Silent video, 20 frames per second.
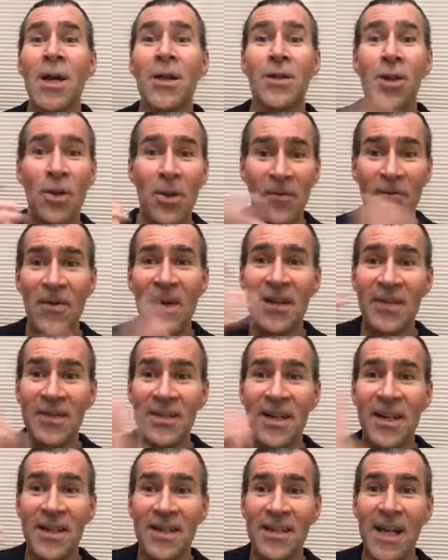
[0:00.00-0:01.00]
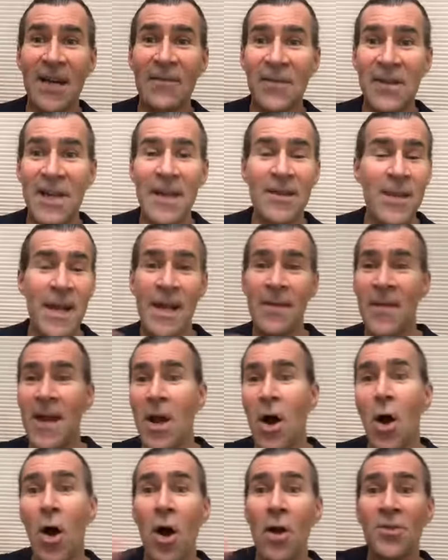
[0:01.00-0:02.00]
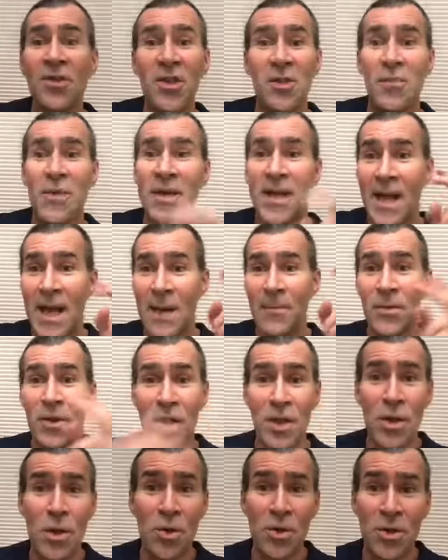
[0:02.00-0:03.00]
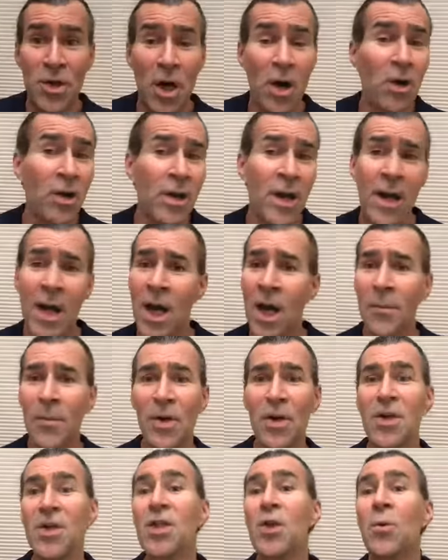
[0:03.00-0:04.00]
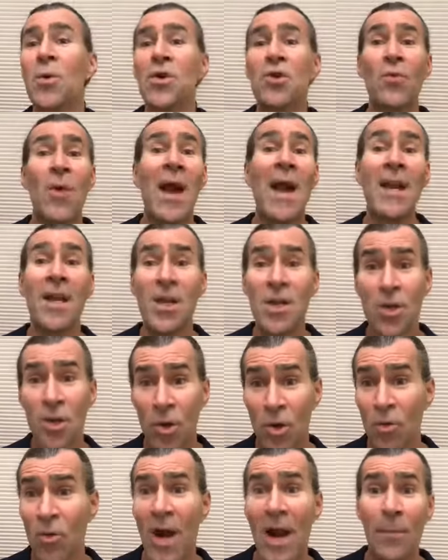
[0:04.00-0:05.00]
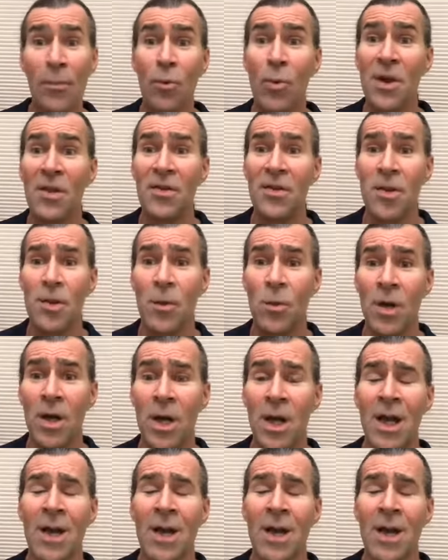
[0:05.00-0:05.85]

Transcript: so the 5th, 6th, 7th, 8th, and they all just became the new jerk because you were dragging your crap with you.